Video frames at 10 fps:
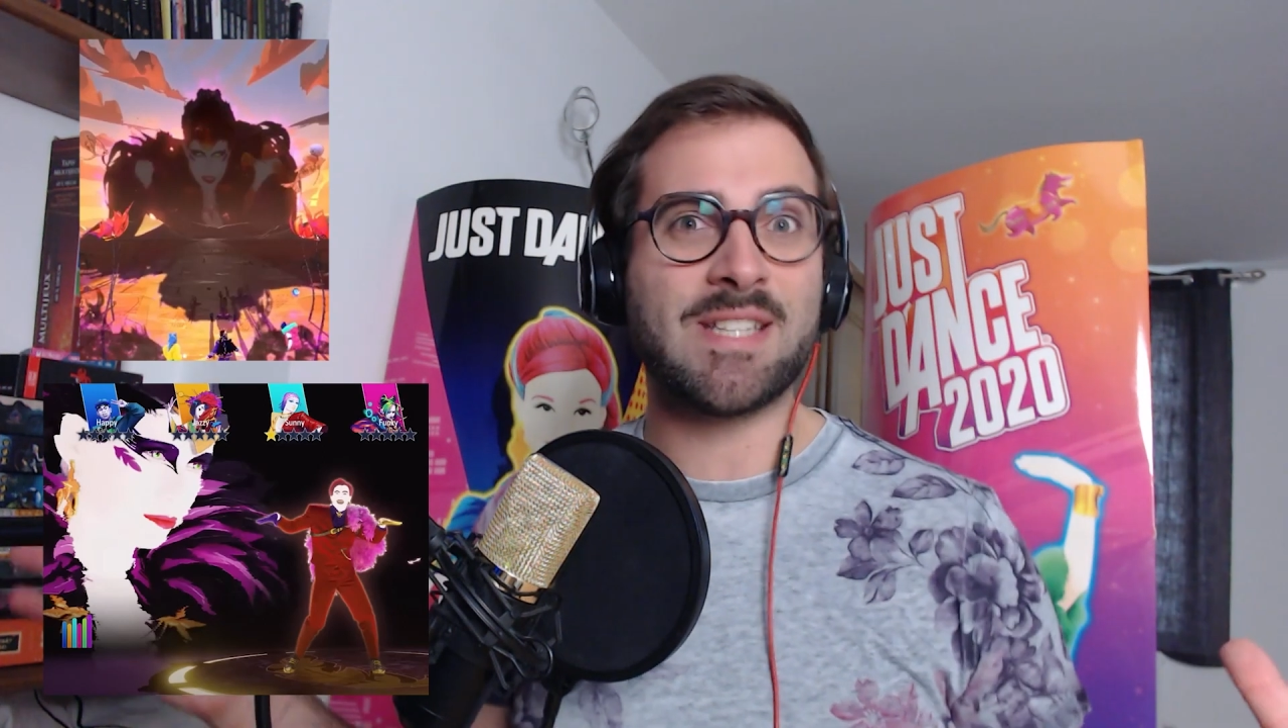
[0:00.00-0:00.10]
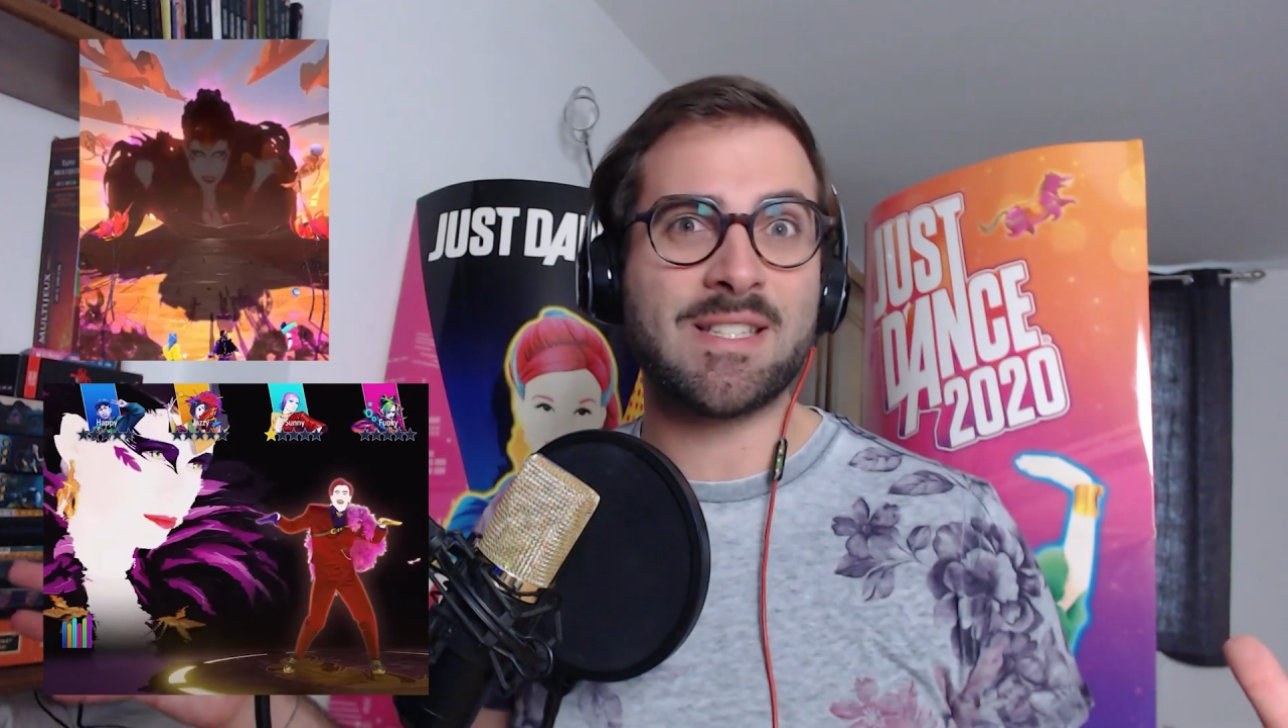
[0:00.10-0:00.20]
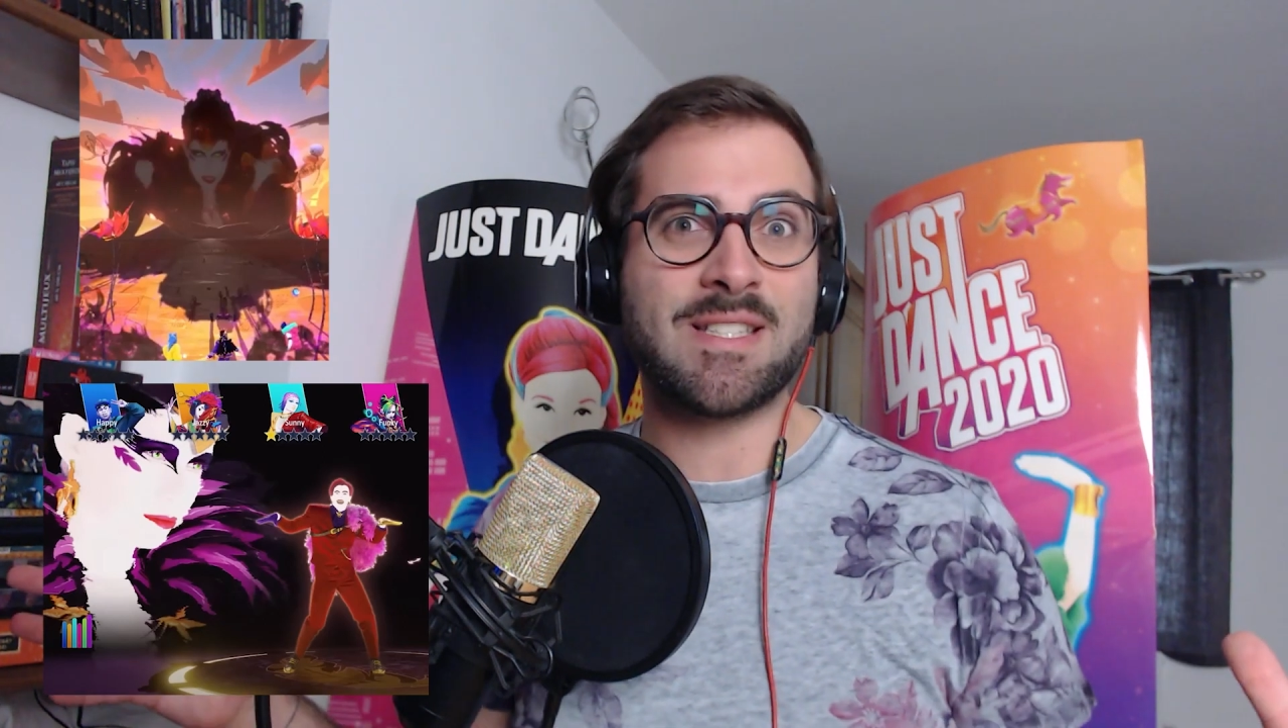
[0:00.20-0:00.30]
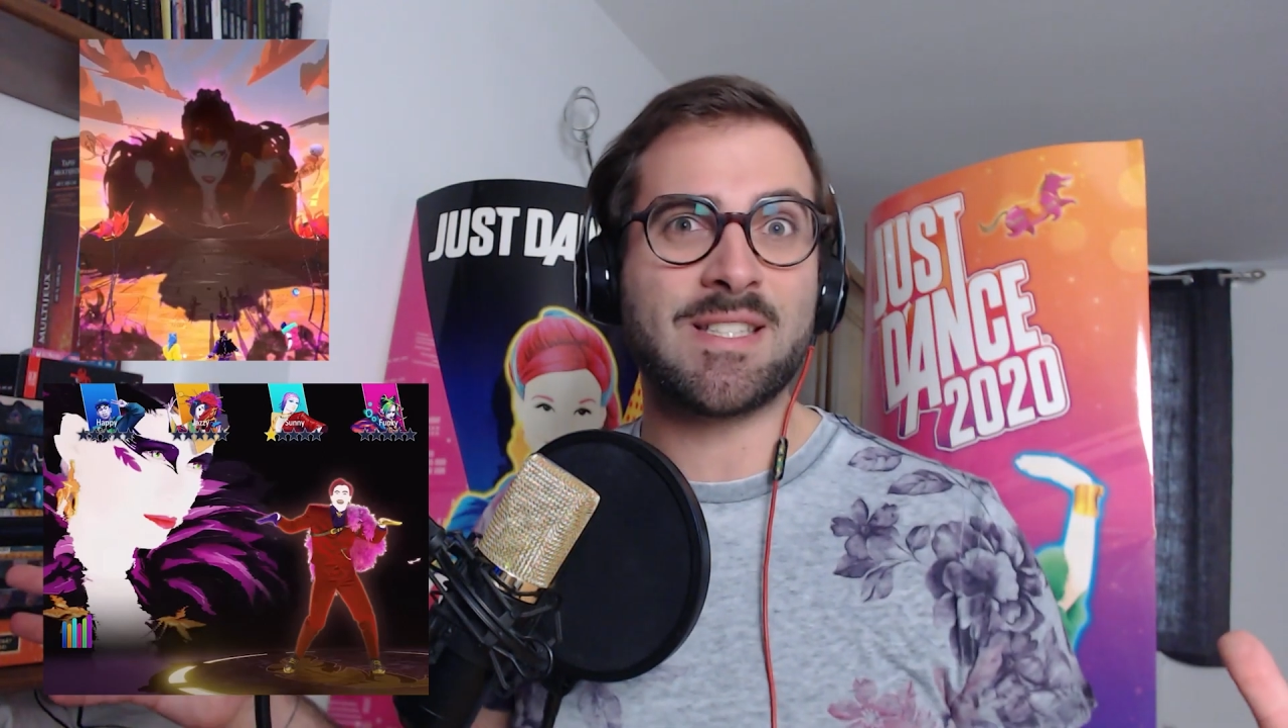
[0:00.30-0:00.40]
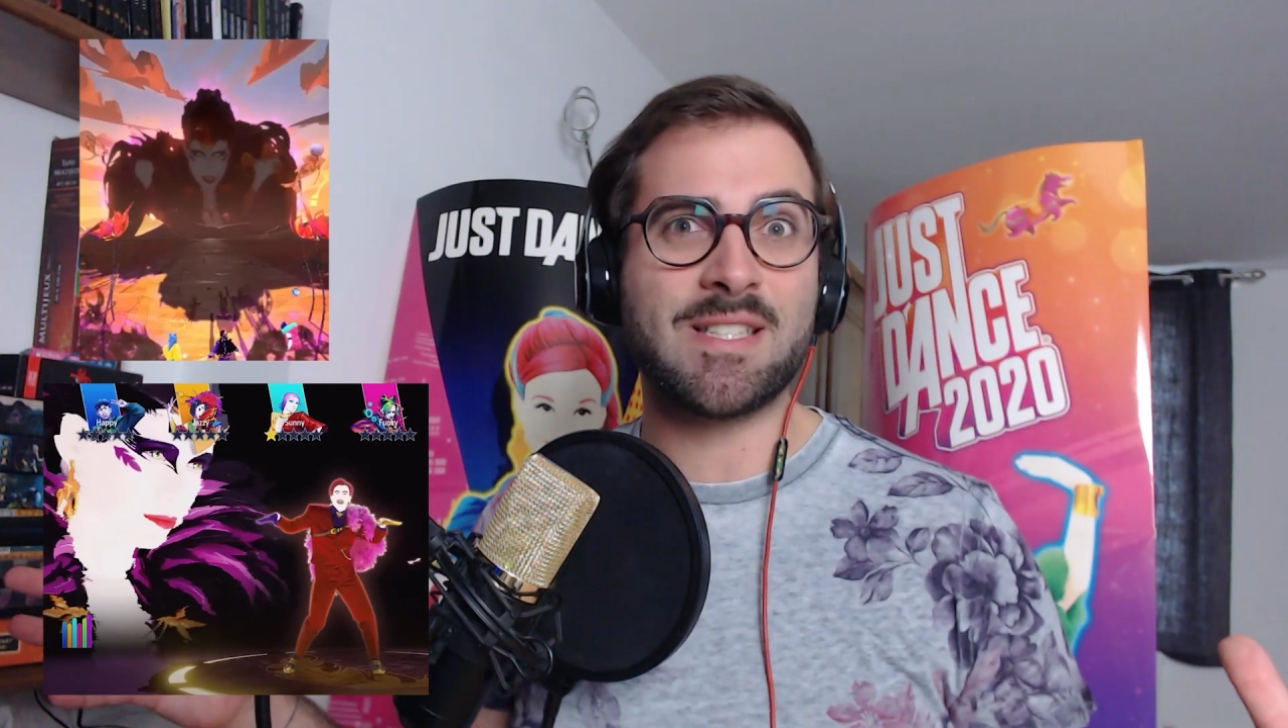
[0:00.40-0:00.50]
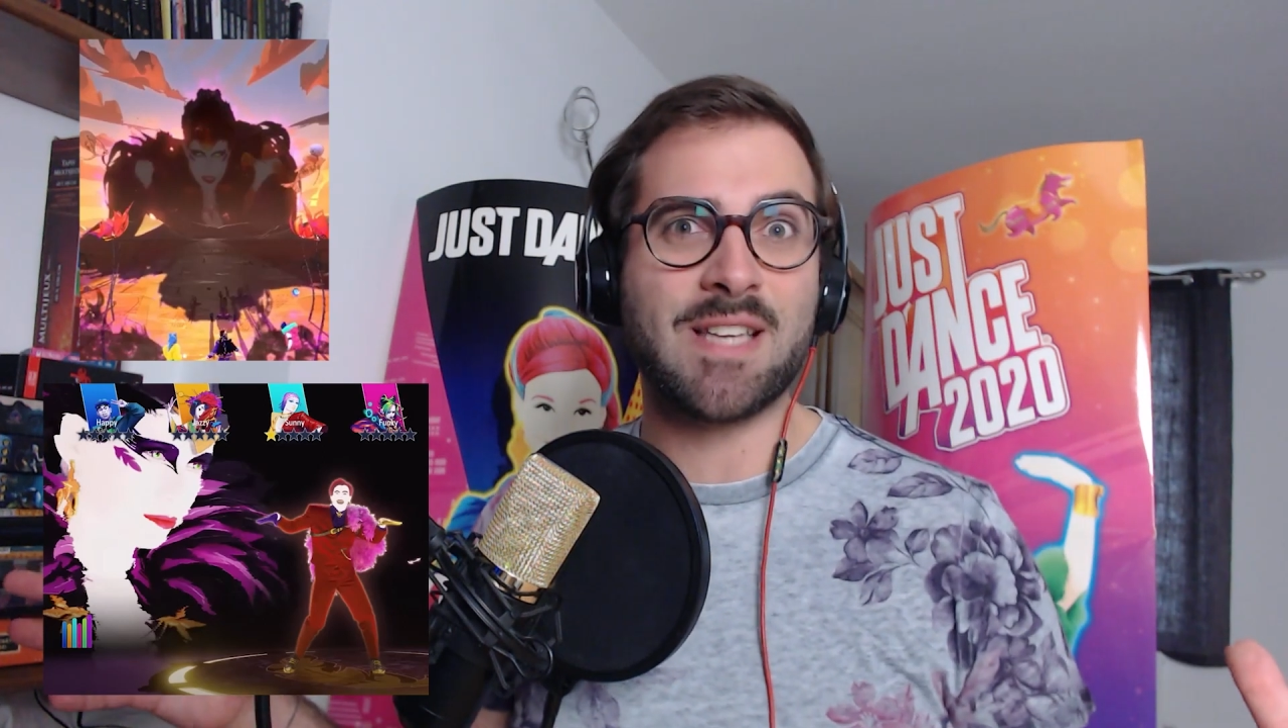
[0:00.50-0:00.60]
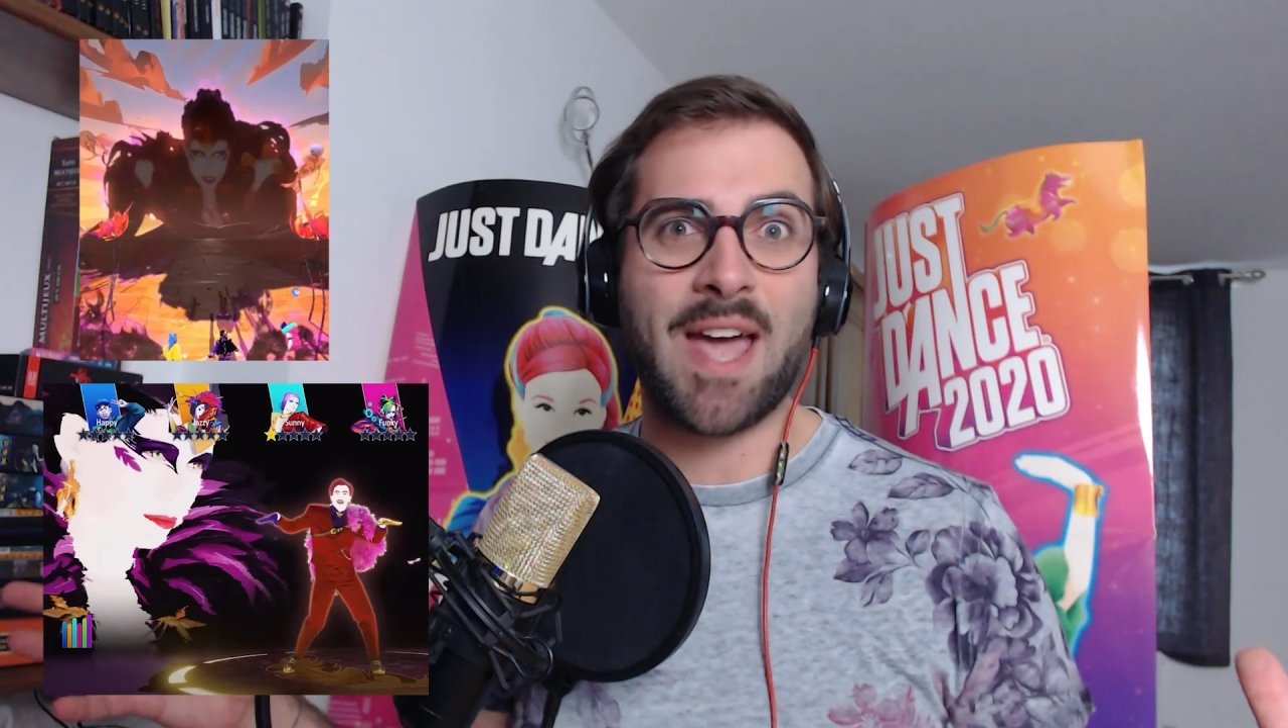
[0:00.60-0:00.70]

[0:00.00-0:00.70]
Dance